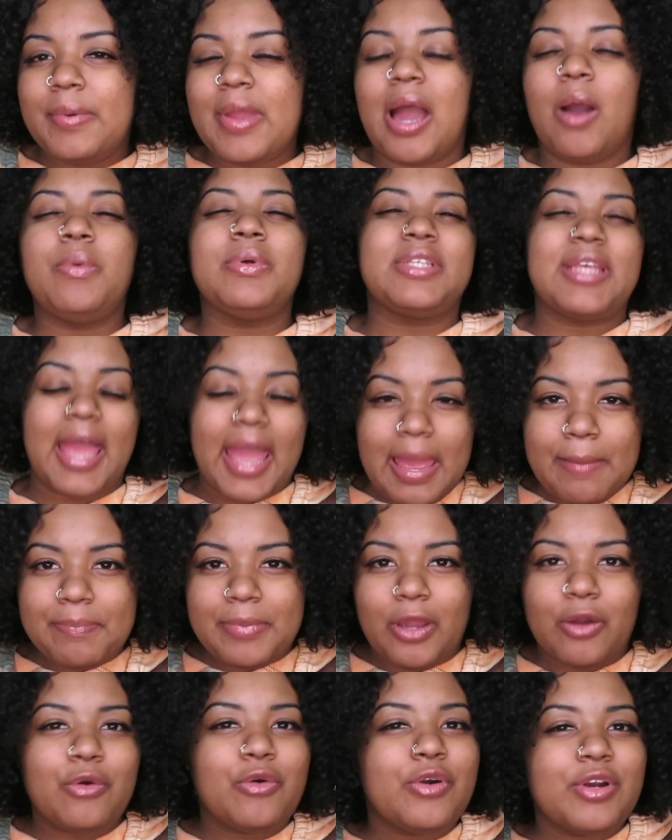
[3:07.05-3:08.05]
I was
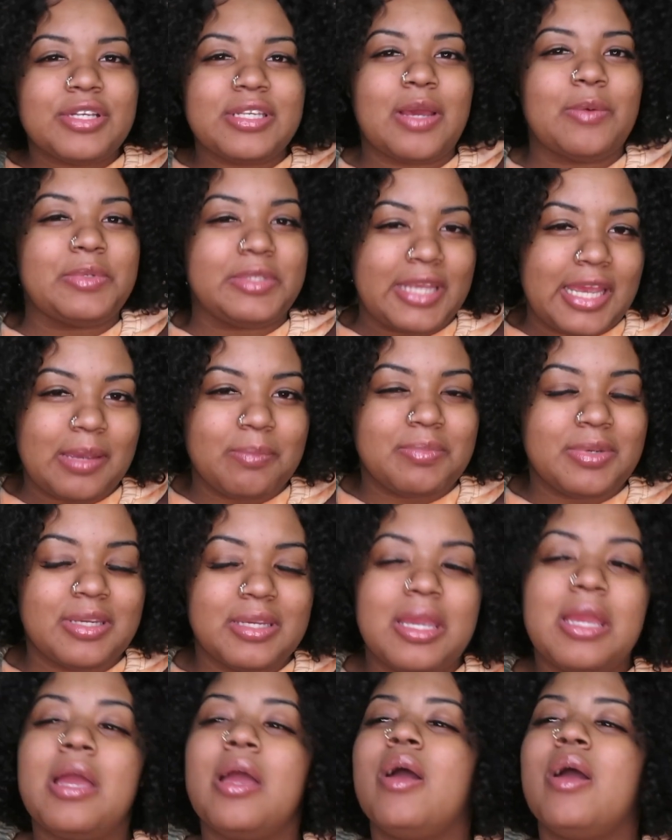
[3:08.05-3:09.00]
happy. Of course I was happy.